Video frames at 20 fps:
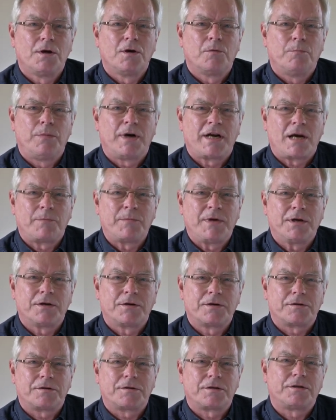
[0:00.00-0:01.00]
But I'm
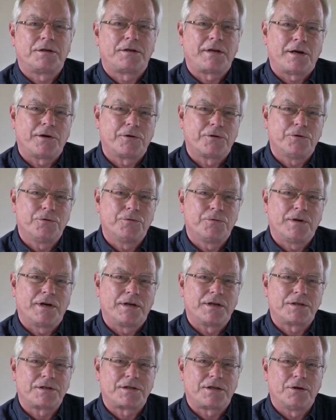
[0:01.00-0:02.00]
here to tell you that
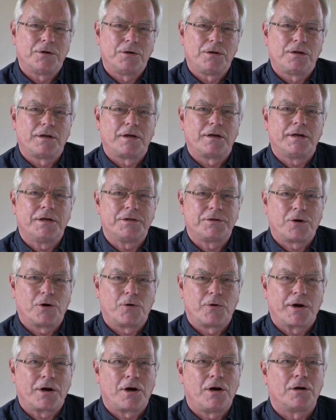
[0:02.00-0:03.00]
it still is
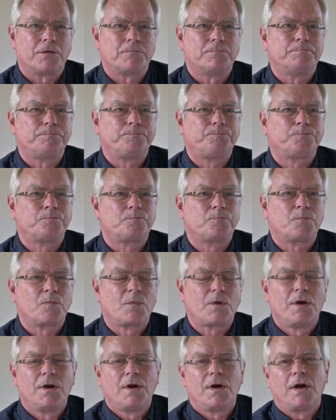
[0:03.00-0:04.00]
going on.
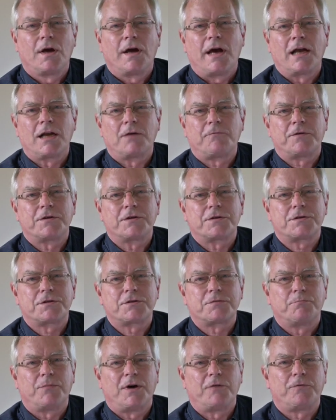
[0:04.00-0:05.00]

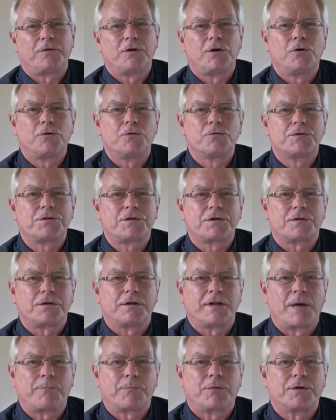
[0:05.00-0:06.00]
Elephants, buffaloes,
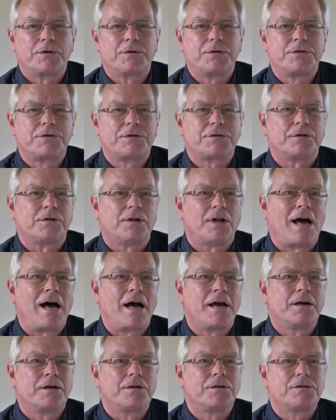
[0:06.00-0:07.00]
leopards,
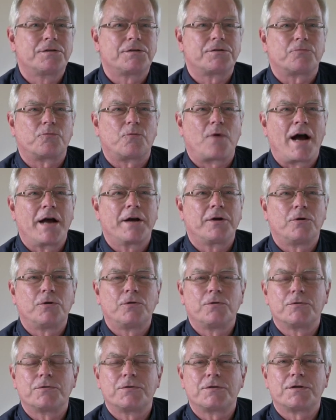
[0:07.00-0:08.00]
lions,
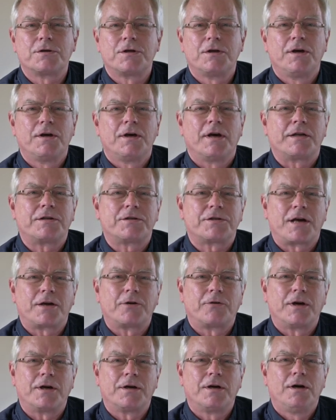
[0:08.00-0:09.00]
rhinos,
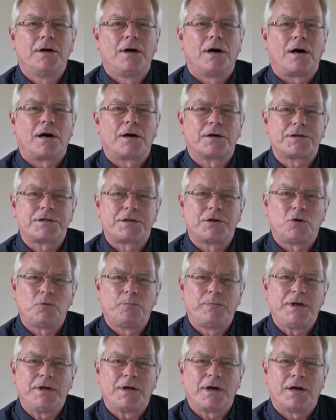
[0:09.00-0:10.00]
etc. are still
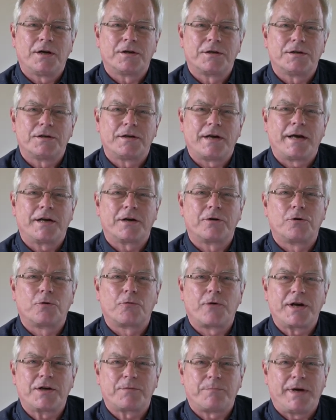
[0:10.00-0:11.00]
being hunted at a
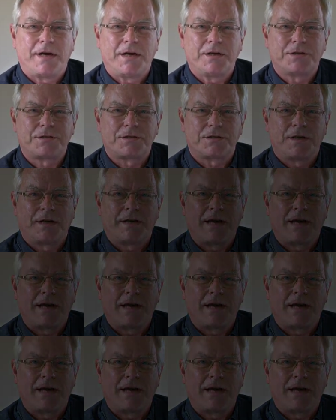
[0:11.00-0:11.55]
great pace in